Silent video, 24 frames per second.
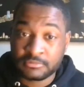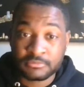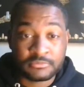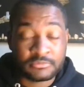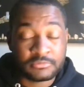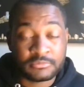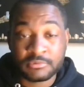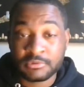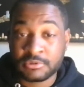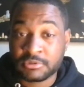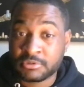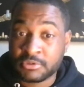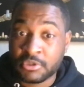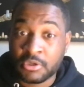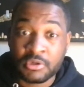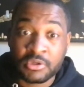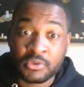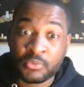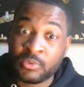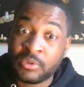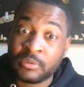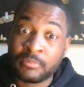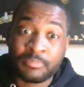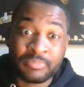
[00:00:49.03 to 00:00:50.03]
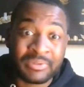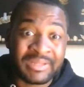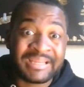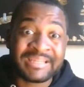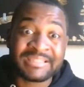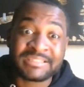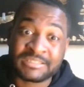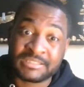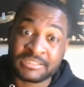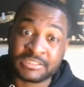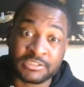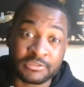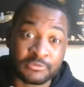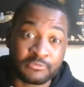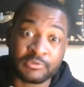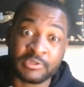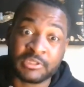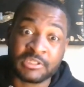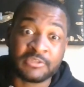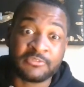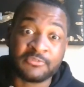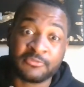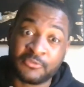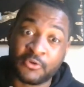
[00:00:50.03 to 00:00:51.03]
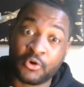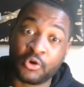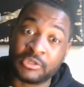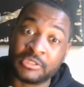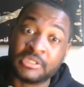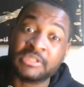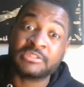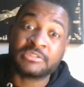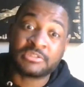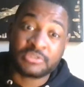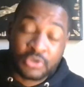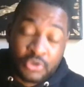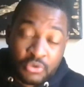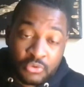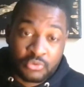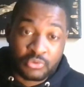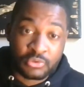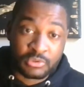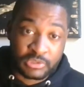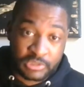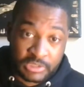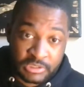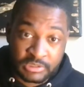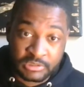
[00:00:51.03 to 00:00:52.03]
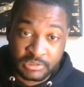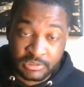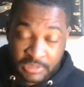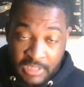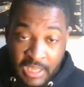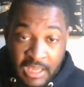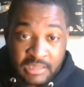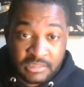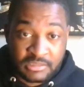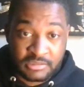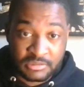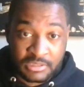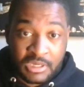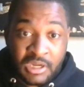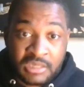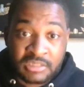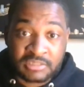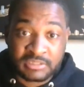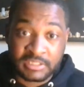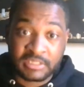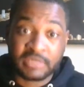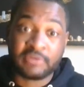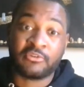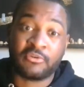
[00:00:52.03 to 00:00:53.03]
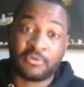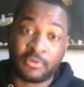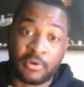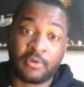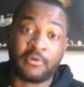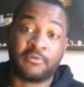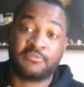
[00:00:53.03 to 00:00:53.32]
it's only one place it could really fall into, and that's us here on Earth.